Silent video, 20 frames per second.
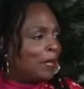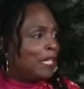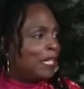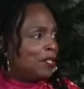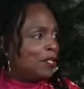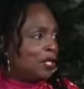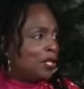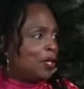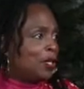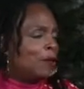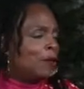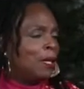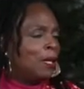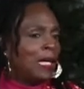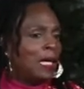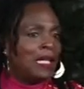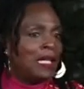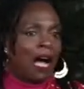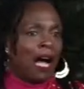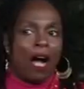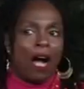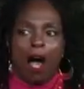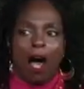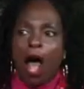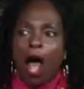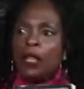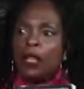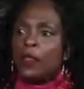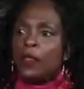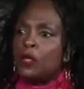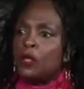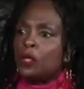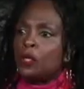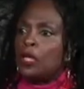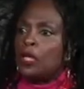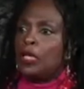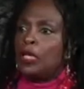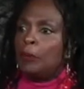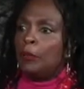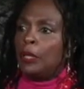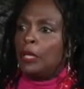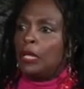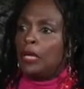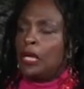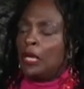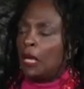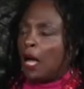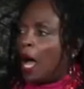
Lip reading: Please do. All of those early book